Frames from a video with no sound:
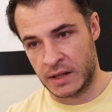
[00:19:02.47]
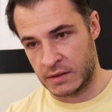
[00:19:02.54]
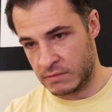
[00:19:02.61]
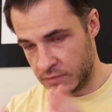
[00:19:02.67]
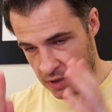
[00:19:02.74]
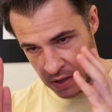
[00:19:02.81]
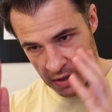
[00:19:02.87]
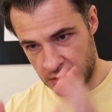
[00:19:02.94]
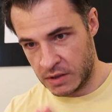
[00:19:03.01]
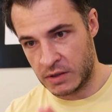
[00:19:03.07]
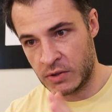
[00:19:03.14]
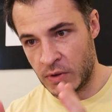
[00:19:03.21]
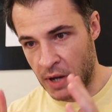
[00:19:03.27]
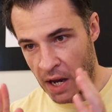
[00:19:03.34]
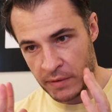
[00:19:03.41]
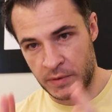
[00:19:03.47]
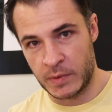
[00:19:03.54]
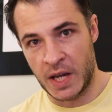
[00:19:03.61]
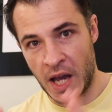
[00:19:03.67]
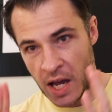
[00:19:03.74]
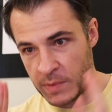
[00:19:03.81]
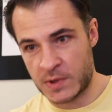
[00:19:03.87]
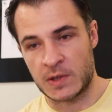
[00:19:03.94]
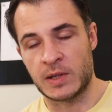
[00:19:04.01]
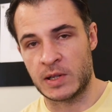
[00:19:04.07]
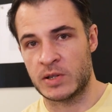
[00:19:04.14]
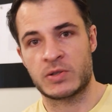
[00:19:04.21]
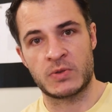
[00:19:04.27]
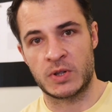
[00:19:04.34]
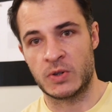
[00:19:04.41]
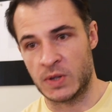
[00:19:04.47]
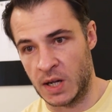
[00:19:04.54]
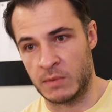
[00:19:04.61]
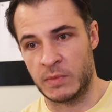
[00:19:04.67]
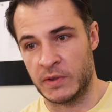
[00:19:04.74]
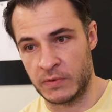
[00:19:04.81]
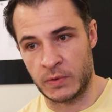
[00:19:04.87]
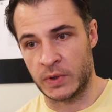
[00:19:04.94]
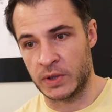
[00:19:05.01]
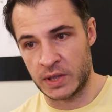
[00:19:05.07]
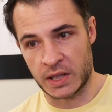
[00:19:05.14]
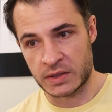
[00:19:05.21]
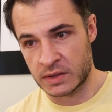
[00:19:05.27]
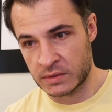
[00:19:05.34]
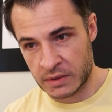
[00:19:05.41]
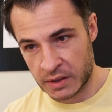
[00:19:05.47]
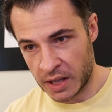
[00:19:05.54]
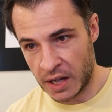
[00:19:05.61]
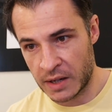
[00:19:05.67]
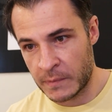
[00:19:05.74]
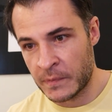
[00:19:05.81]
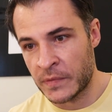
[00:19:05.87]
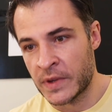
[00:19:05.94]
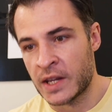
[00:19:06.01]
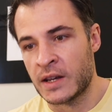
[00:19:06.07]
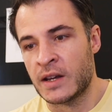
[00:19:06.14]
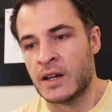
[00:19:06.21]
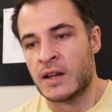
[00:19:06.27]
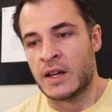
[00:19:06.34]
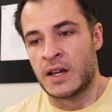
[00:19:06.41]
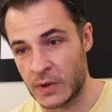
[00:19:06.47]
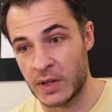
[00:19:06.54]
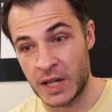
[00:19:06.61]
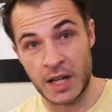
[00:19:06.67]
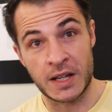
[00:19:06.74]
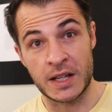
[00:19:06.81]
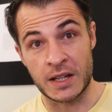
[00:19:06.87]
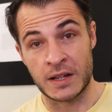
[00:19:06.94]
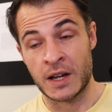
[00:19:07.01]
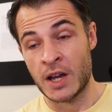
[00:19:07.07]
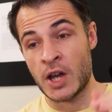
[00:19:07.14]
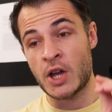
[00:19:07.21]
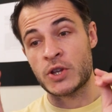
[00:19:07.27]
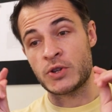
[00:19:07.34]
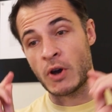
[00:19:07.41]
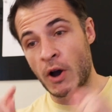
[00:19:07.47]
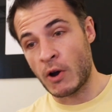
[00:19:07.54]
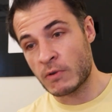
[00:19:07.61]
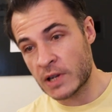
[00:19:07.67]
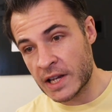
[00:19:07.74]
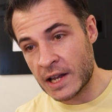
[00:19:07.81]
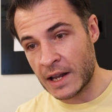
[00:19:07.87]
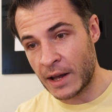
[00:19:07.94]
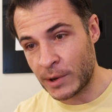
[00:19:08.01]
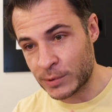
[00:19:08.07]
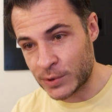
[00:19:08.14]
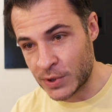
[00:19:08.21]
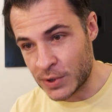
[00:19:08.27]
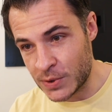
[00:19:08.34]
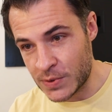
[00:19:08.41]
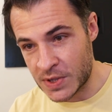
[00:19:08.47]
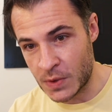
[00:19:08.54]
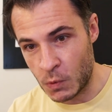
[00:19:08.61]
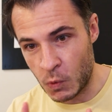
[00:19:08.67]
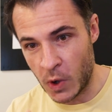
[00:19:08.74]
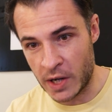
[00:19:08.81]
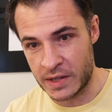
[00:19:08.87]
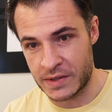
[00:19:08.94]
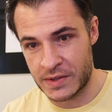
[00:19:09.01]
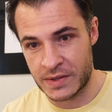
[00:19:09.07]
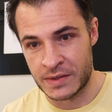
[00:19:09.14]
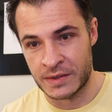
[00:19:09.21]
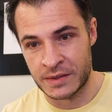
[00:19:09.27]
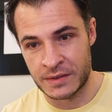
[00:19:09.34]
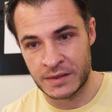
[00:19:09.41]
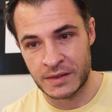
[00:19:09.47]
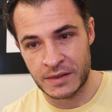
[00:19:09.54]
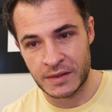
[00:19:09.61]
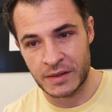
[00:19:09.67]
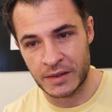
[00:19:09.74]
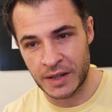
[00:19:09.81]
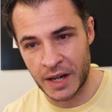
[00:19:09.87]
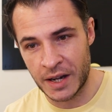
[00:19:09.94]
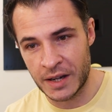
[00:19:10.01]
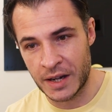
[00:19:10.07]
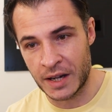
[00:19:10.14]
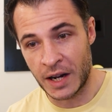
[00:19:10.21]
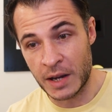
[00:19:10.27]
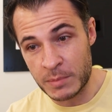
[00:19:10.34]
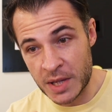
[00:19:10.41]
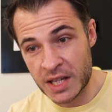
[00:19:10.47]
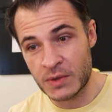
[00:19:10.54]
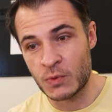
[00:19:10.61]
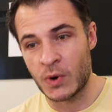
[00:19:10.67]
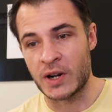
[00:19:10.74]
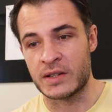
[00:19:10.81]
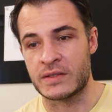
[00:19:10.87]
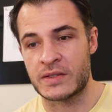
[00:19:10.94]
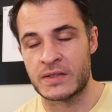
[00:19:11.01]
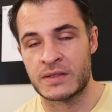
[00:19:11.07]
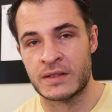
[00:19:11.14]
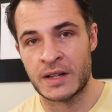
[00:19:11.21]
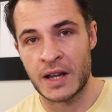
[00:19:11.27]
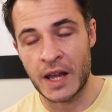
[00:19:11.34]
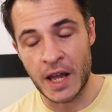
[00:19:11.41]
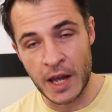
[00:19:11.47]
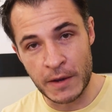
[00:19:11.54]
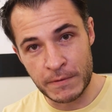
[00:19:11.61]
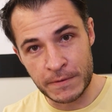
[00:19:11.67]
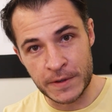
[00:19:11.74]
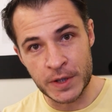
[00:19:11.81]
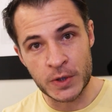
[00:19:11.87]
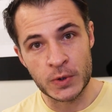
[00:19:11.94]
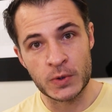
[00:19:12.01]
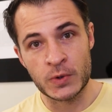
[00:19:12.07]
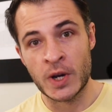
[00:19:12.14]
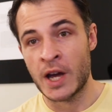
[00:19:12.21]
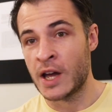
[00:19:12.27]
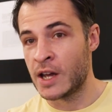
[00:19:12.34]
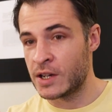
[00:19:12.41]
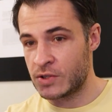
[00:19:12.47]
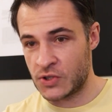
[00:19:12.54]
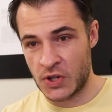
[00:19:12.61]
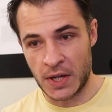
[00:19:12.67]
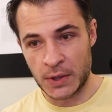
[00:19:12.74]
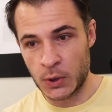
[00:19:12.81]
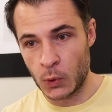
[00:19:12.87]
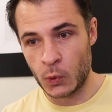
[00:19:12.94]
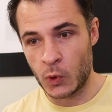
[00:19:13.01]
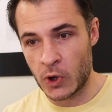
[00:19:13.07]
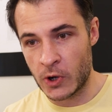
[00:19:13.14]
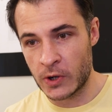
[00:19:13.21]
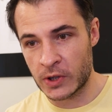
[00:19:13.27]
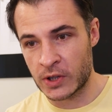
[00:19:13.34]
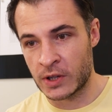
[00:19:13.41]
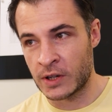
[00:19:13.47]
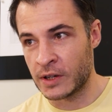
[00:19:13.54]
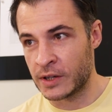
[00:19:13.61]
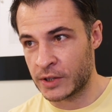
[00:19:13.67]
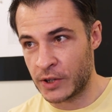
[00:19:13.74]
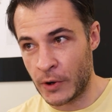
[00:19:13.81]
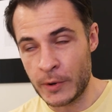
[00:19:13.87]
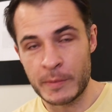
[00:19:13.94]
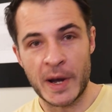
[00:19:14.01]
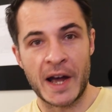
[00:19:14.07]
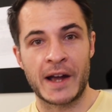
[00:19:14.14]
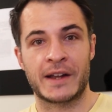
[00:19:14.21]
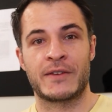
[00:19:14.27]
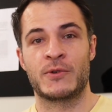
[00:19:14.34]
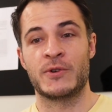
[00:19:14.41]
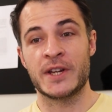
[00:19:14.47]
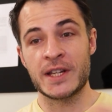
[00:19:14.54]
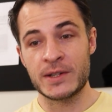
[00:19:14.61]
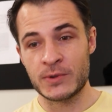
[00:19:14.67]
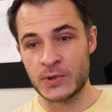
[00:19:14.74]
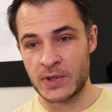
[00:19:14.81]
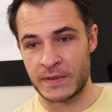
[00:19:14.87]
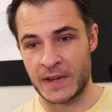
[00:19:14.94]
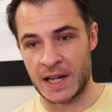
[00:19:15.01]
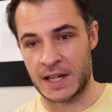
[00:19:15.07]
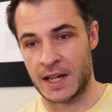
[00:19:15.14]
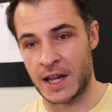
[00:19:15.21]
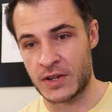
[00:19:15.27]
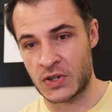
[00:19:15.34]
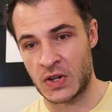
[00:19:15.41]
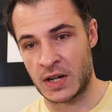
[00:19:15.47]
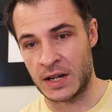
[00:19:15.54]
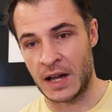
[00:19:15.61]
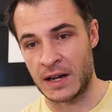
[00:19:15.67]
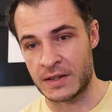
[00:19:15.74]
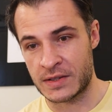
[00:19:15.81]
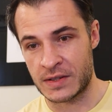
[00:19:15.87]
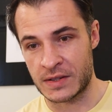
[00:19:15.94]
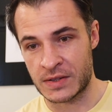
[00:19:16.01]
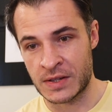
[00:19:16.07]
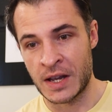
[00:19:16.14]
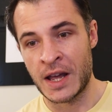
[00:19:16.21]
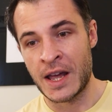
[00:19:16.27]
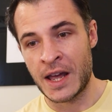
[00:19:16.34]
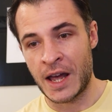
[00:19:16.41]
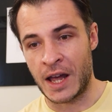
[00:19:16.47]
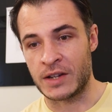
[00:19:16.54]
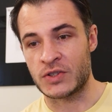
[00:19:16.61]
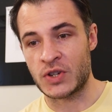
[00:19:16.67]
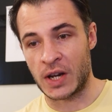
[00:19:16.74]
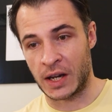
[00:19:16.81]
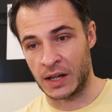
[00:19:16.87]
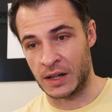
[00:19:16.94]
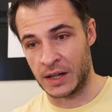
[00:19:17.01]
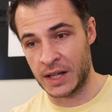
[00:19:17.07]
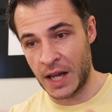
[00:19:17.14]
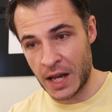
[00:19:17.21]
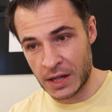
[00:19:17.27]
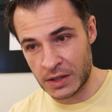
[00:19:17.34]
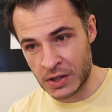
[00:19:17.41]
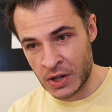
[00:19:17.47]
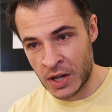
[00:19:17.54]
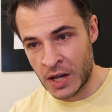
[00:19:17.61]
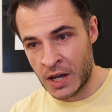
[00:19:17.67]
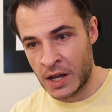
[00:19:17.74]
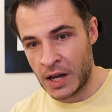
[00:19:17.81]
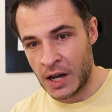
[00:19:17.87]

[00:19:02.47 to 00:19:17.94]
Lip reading: and you have to be absolutely sure you're done before you touch it. Okay. Indeed, you're only allowed to use it once. Okay, and I mean once. If you check your work, go back, redo the validation analysis, and check it again,